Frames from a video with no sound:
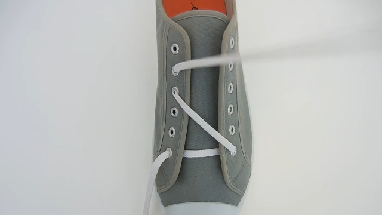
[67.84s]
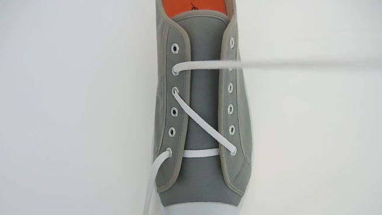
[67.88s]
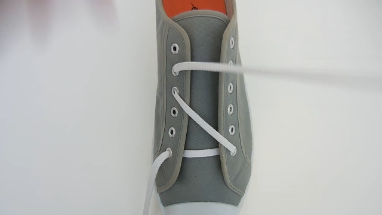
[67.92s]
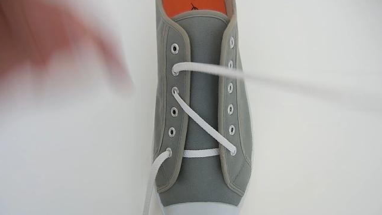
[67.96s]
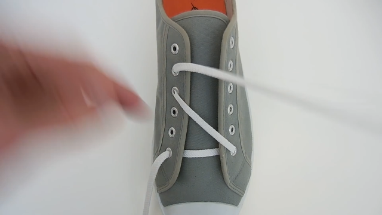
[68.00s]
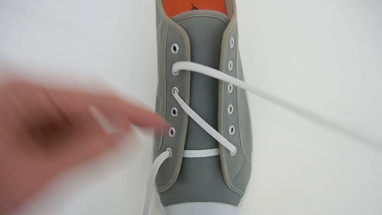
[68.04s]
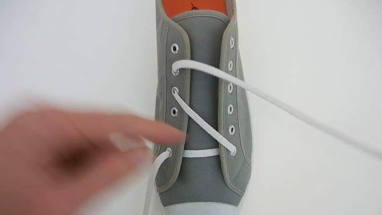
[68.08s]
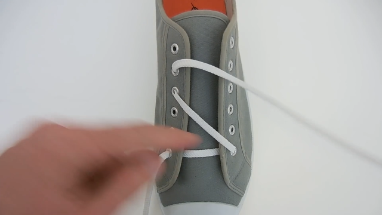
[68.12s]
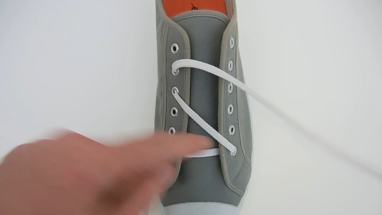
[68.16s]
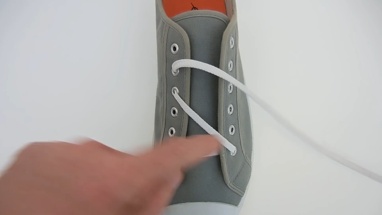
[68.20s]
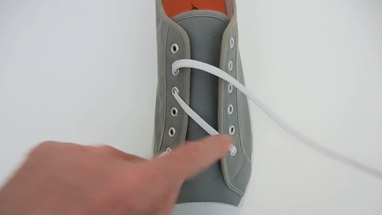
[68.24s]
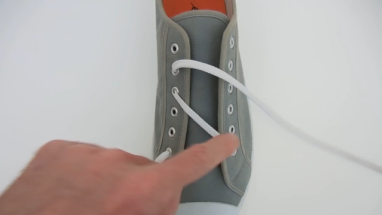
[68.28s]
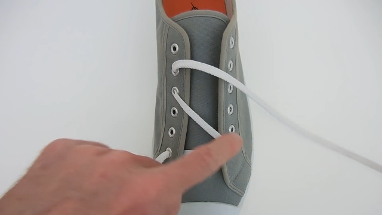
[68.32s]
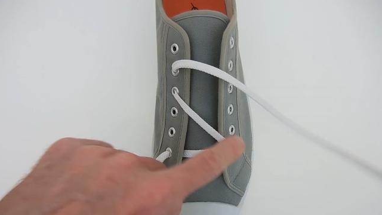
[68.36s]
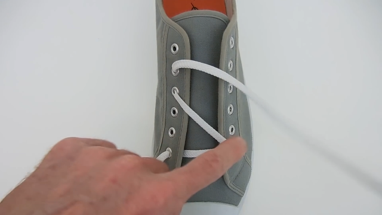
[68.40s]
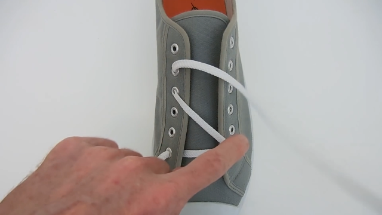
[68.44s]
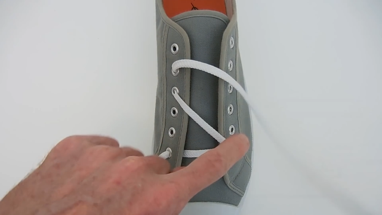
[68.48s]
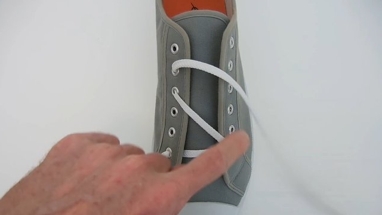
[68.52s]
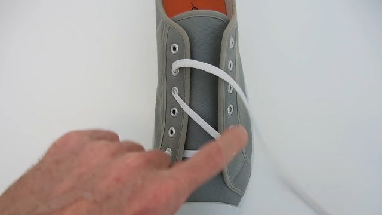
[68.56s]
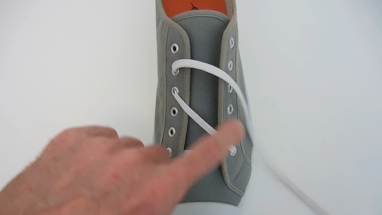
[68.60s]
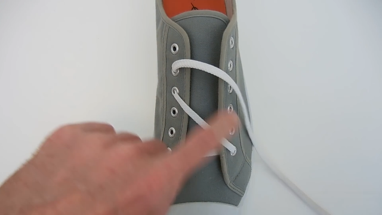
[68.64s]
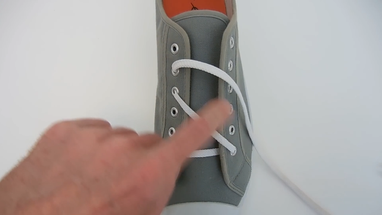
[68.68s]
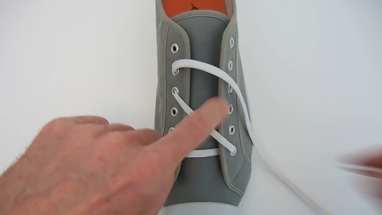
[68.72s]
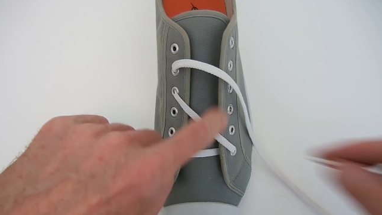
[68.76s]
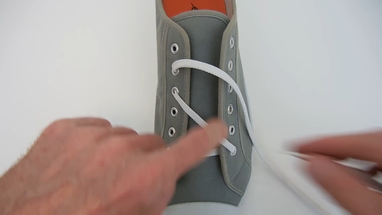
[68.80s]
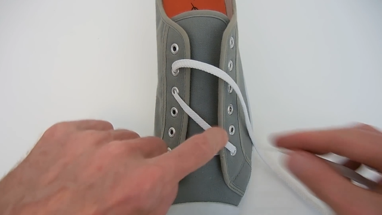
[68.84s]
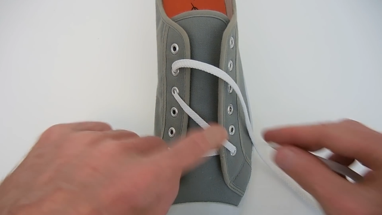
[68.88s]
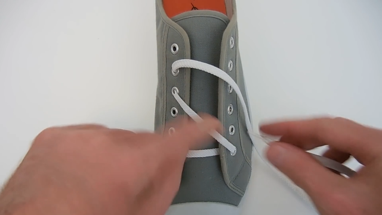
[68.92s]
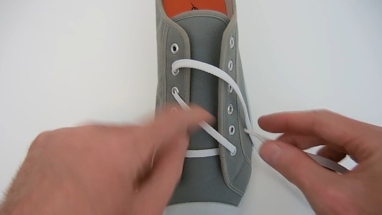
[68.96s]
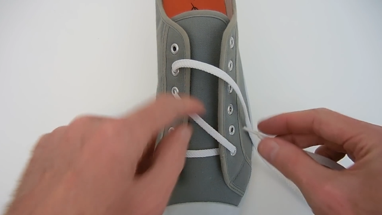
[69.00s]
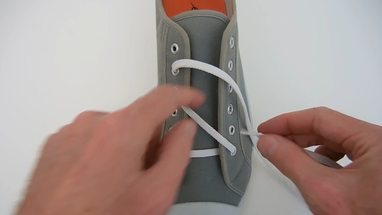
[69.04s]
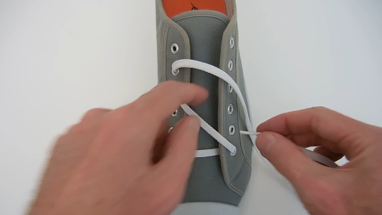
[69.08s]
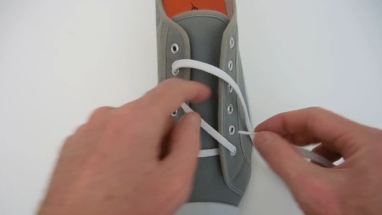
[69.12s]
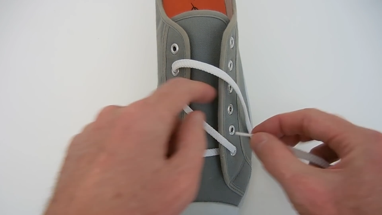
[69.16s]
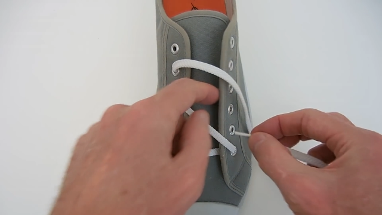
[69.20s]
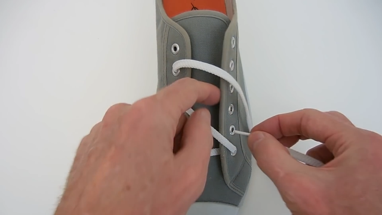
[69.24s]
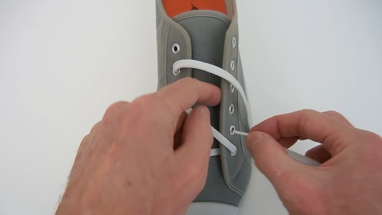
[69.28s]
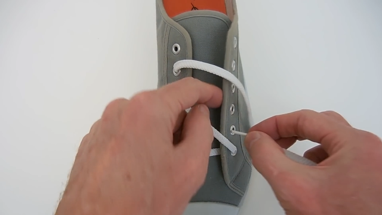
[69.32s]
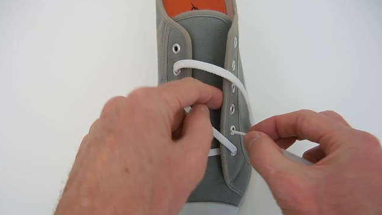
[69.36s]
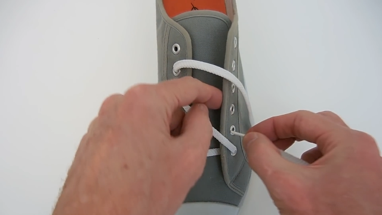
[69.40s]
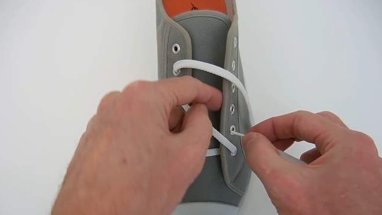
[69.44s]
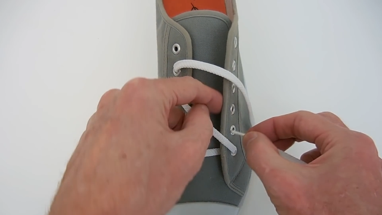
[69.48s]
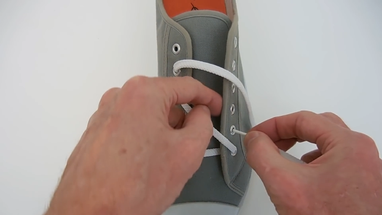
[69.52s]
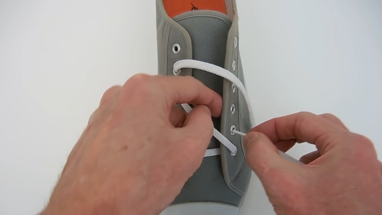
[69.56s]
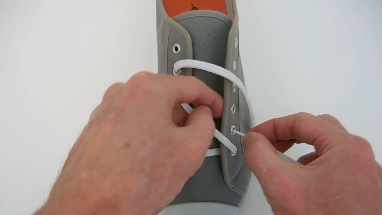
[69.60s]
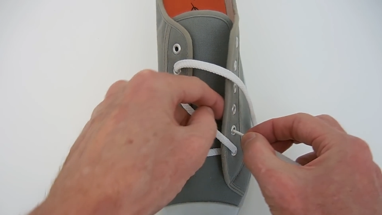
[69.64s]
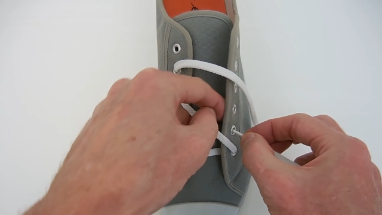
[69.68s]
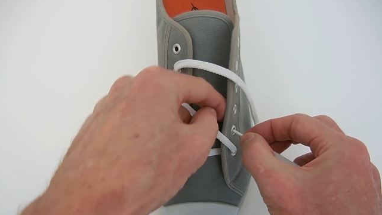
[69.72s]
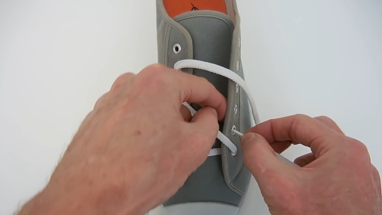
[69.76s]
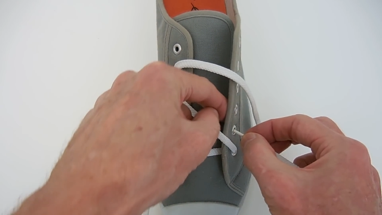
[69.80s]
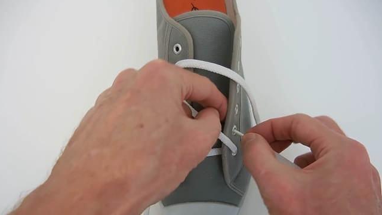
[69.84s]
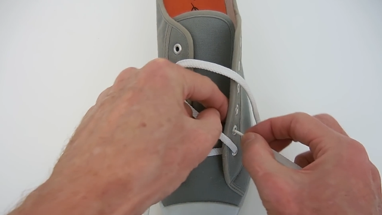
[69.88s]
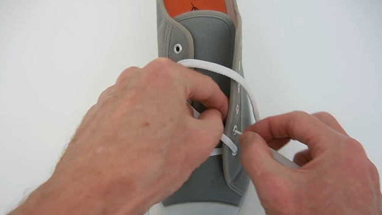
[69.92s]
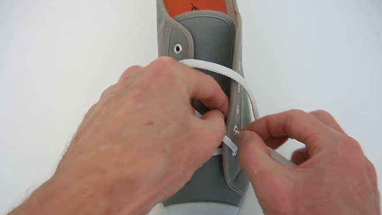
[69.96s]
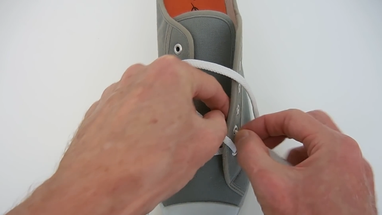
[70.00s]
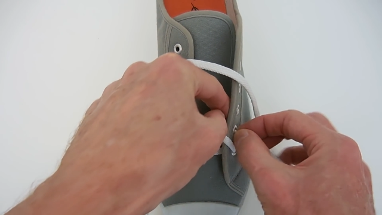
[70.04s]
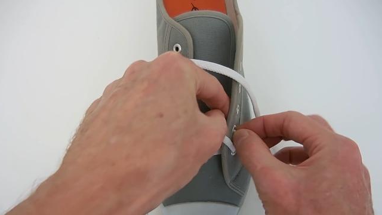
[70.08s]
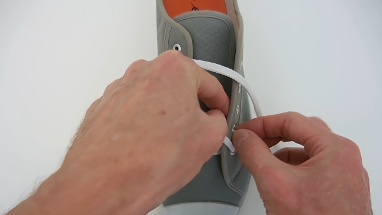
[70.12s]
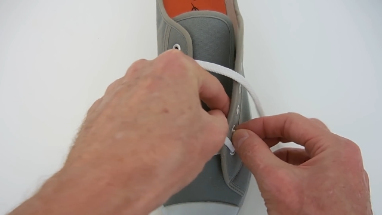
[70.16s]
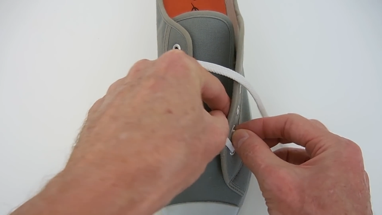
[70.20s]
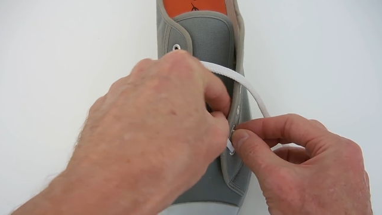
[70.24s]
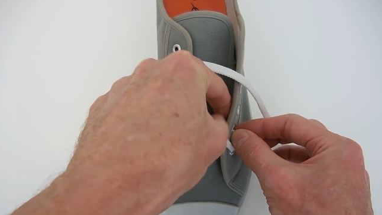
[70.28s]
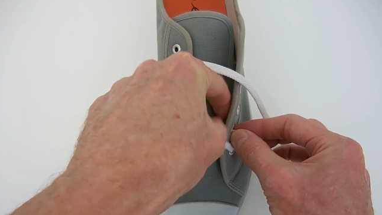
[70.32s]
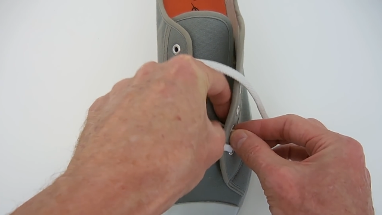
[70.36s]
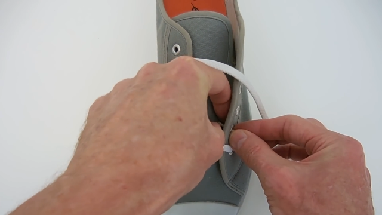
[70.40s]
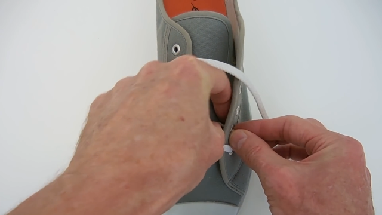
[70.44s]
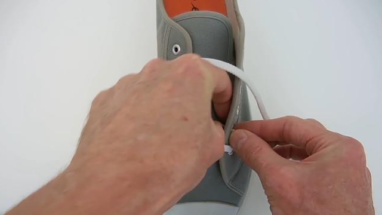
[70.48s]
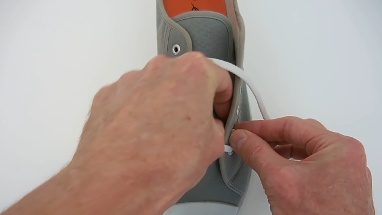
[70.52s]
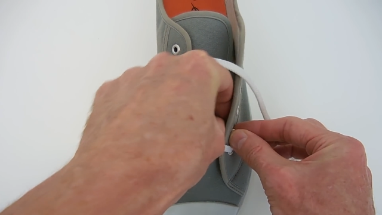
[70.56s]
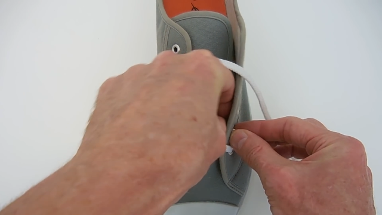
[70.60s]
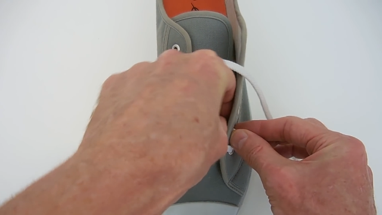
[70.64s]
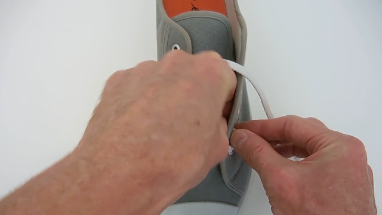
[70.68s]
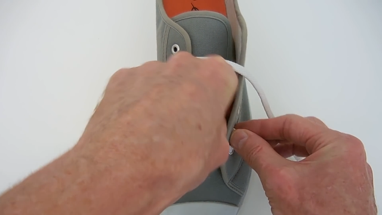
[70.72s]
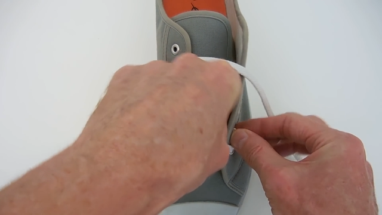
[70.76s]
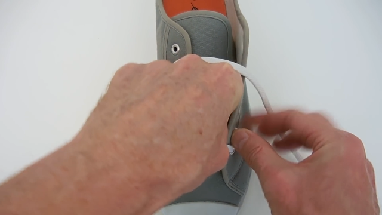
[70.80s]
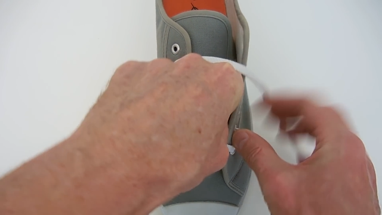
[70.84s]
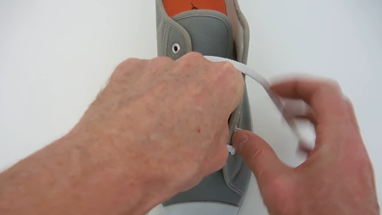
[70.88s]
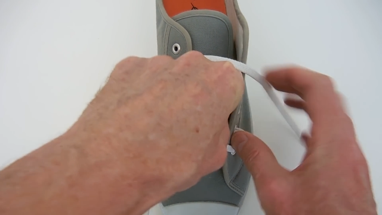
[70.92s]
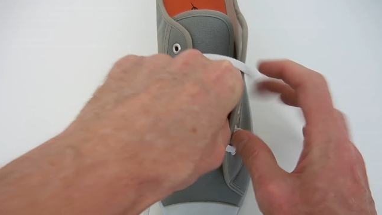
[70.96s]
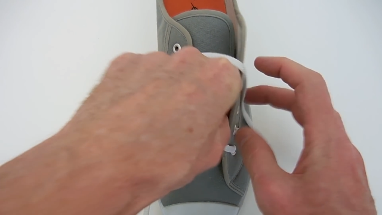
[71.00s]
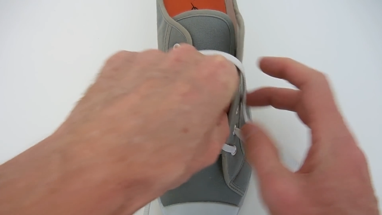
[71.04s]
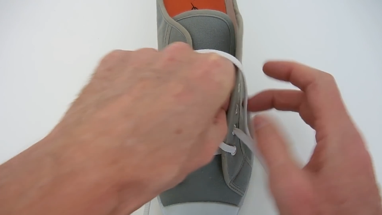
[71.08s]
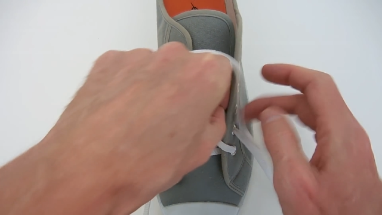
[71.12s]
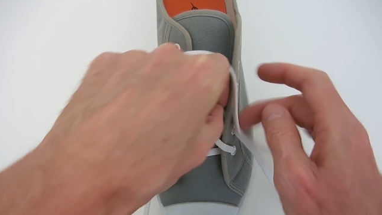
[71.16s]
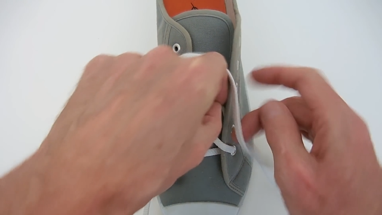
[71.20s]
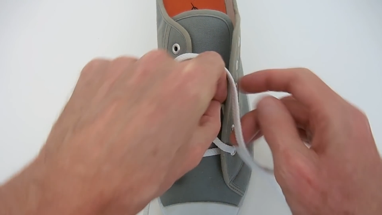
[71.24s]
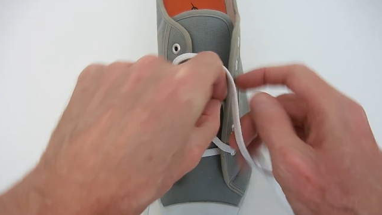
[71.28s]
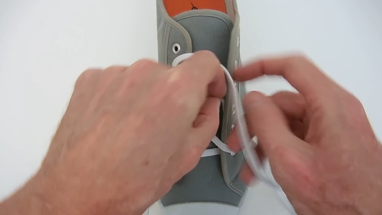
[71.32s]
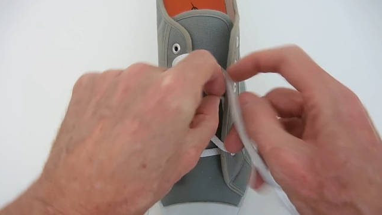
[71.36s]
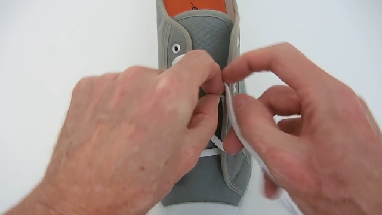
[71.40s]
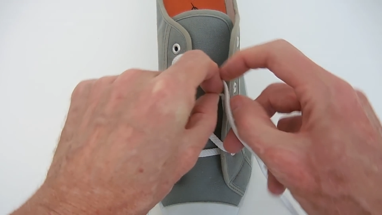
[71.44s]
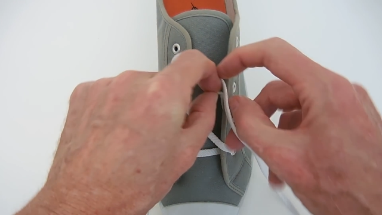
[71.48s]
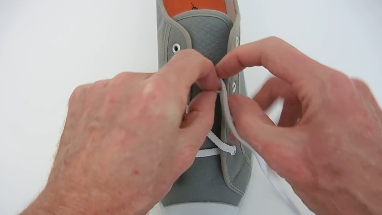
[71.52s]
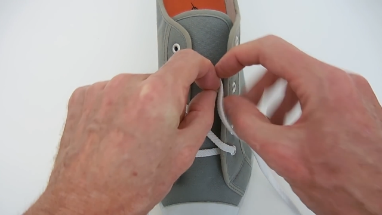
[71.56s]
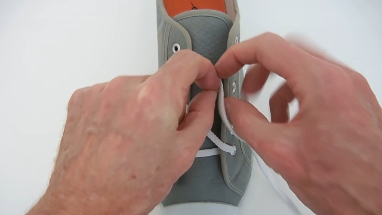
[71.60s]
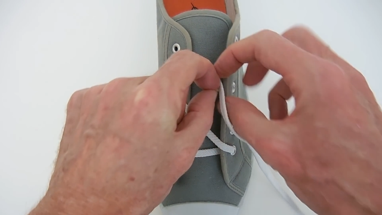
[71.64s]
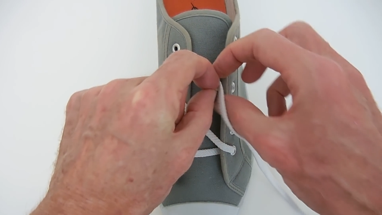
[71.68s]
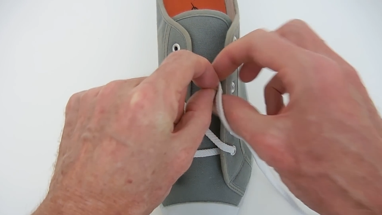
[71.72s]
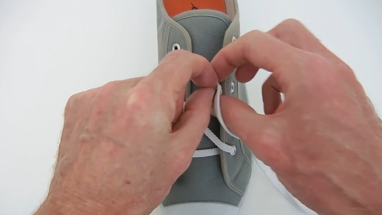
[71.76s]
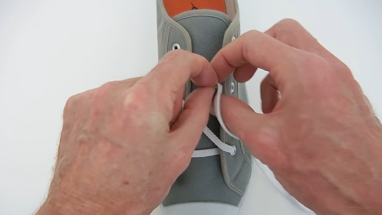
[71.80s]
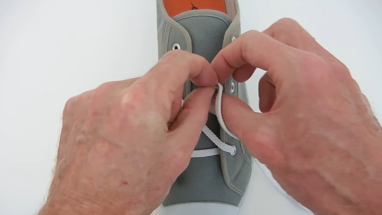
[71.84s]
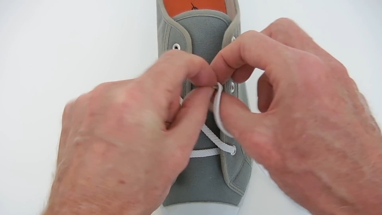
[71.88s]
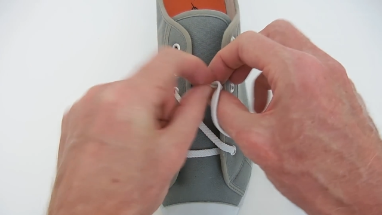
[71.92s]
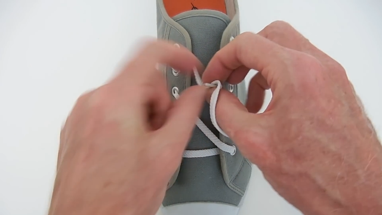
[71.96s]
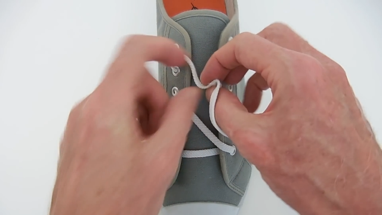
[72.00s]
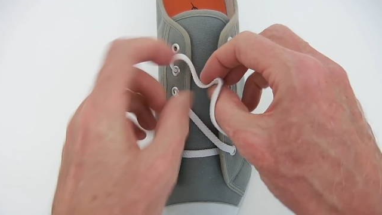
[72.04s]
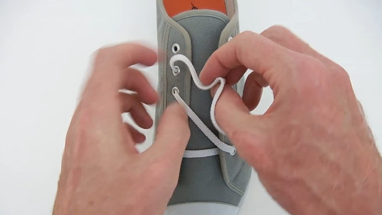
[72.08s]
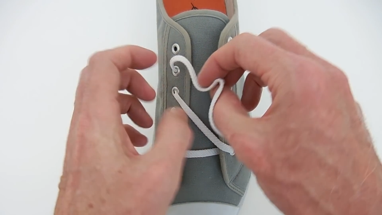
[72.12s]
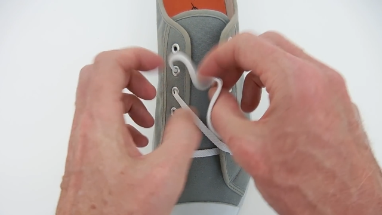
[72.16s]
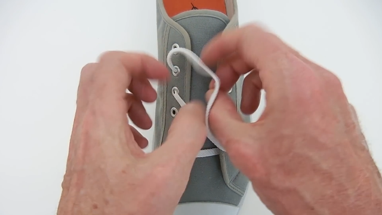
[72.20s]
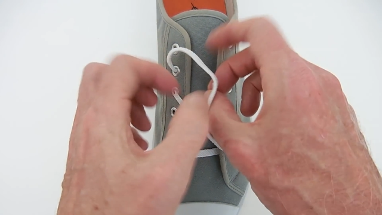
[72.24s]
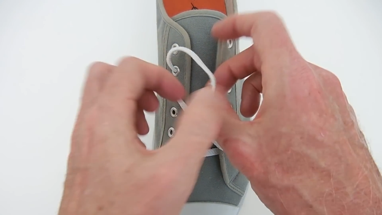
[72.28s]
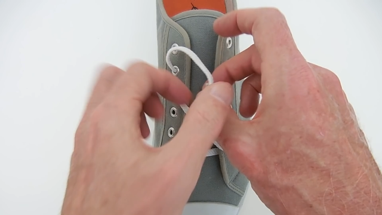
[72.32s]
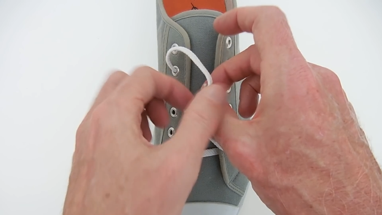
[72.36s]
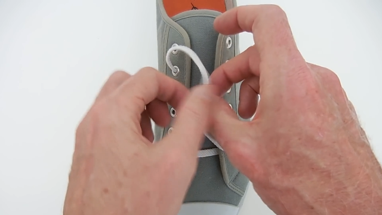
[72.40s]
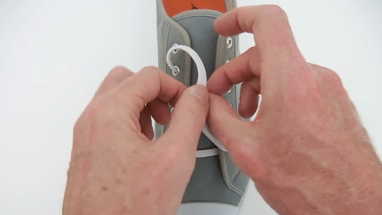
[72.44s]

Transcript: Nobody's mouth can be seen.